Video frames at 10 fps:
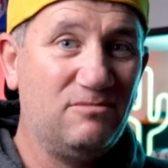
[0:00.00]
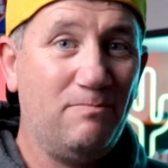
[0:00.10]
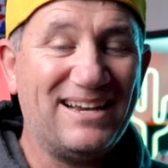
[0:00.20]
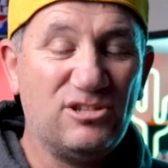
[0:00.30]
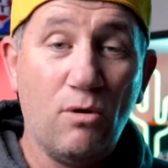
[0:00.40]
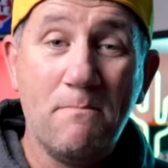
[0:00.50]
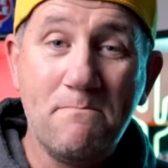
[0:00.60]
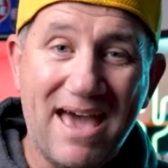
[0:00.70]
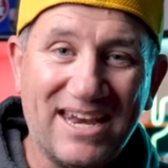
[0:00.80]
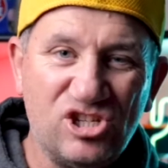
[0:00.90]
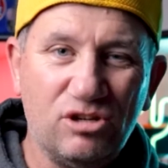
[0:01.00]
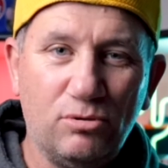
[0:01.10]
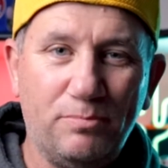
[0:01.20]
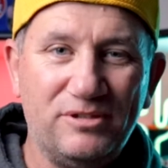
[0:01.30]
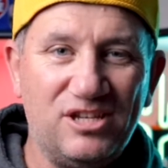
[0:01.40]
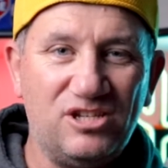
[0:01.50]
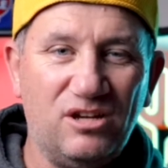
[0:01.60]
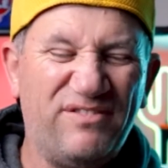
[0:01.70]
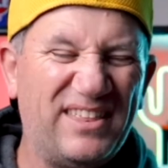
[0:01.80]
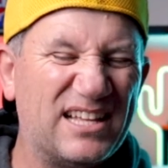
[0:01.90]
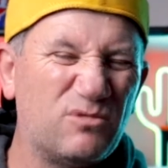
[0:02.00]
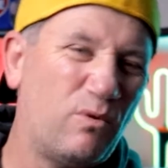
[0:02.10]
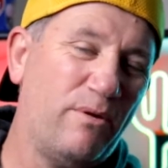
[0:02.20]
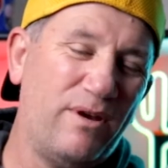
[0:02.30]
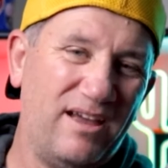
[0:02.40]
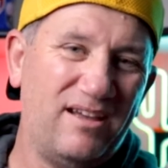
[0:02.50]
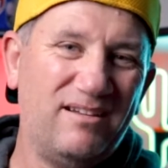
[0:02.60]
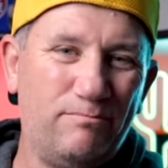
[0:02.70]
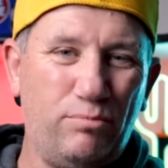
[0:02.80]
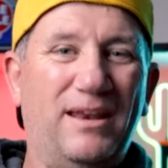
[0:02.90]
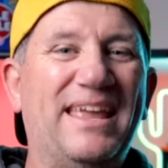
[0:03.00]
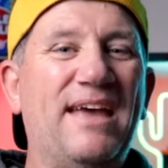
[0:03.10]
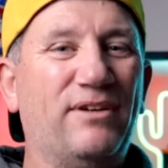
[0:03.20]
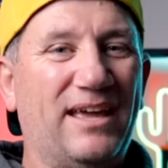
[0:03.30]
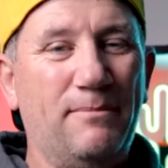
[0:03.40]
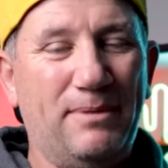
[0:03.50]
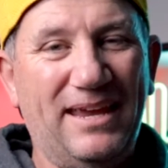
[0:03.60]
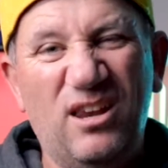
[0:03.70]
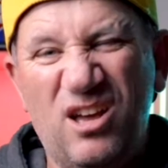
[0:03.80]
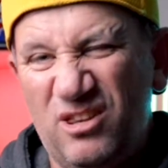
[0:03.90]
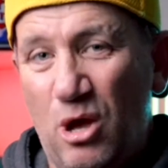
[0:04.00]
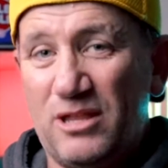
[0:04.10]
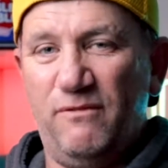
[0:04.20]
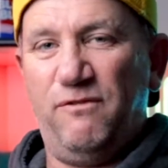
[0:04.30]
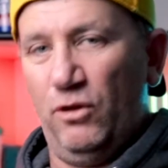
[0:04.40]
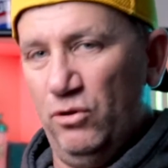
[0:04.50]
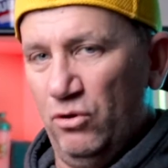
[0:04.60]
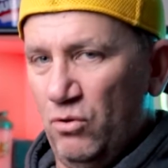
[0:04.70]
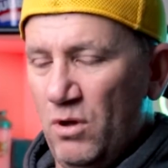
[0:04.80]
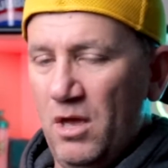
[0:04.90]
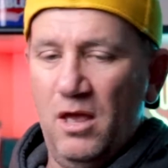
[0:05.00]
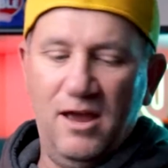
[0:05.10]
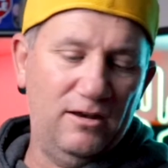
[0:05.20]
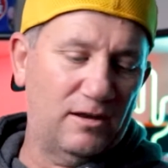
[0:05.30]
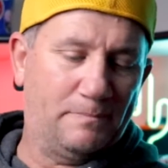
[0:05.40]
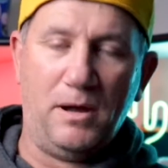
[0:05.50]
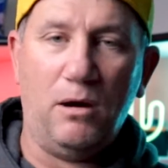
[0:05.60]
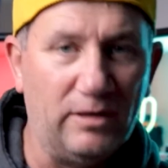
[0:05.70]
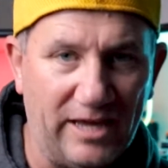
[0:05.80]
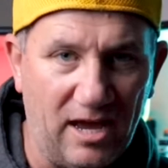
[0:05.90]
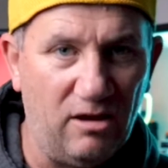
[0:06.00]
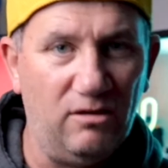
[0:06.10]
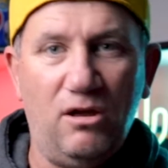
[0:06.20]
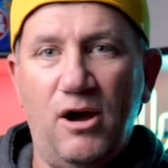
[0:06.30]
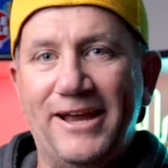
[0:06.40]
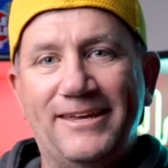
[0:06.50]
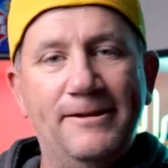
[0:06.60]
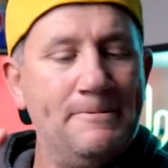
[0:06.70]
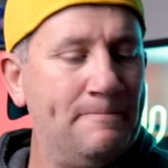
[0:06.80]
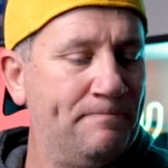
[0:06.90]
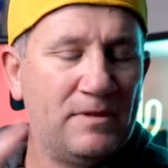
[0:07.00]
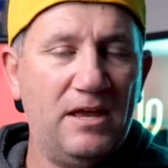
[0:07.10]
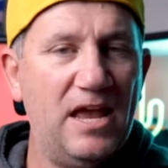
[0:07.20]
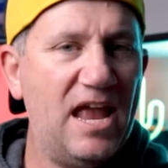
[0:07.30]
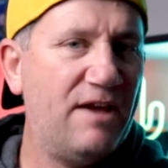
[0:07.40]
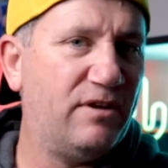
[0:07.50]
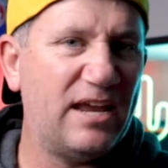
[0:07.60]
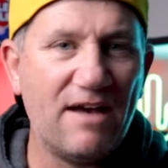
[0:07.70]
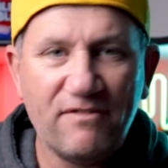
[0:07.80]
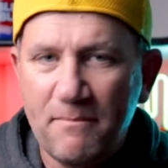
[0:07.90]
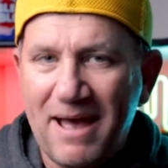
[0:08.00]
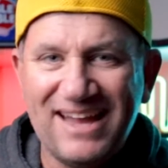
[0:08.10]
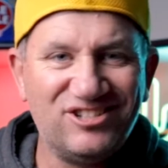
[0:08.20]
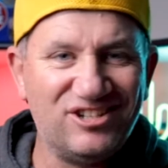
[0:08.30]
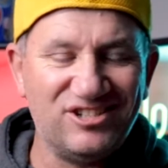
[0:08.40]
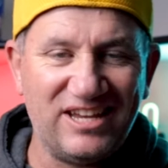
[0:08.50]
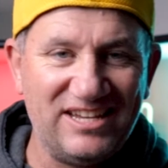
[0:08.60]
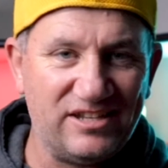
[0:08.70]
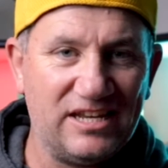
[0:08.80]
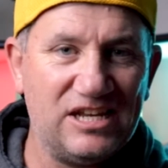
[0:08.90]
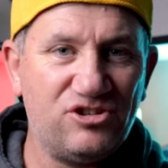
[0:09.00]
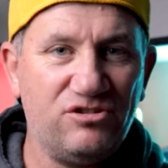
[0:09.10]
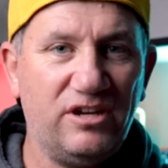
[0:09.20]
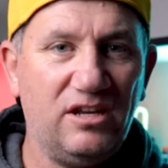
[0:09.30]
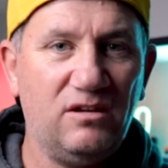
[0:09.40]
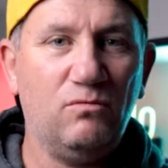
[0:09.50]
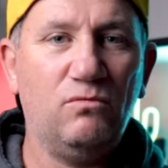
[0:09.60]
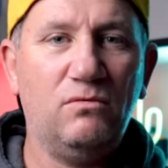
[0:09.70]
back to a manageable position. I think that's where we're probably ever going to be, like the flu, like polio, like every other major disease in history.